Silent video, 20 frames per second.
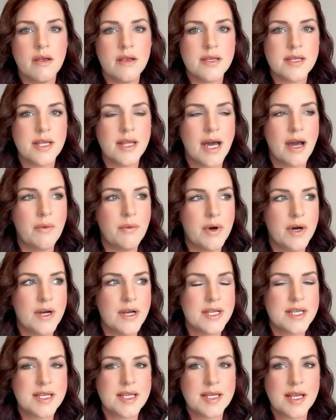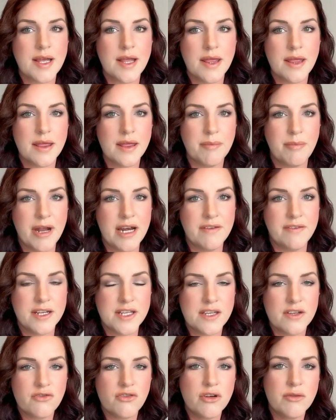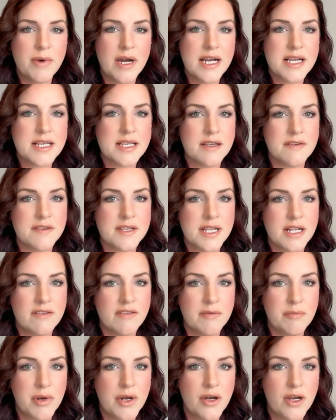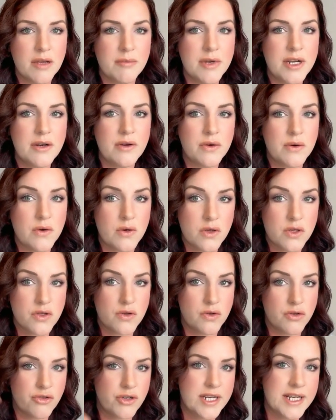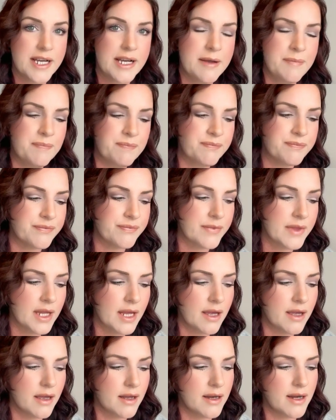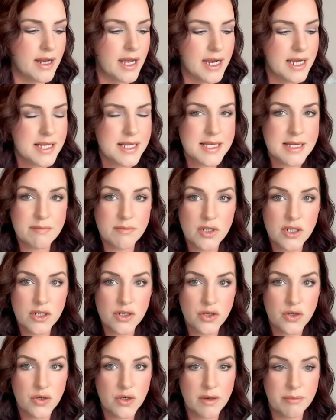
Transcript: So that was the benefits and drawbacks of self-employment or sole trader. Next, I'm going to talk